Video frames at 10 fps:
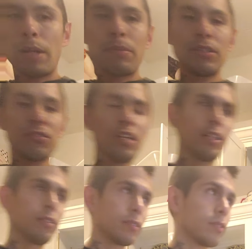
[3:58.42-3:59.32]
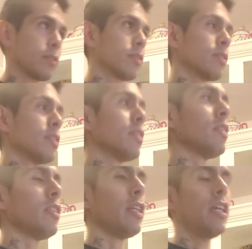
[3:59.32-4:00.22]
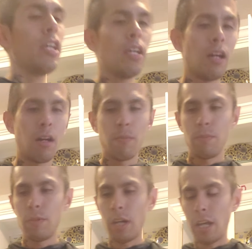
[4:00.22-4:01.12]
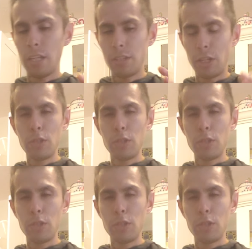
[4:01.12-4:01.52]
that being said, the New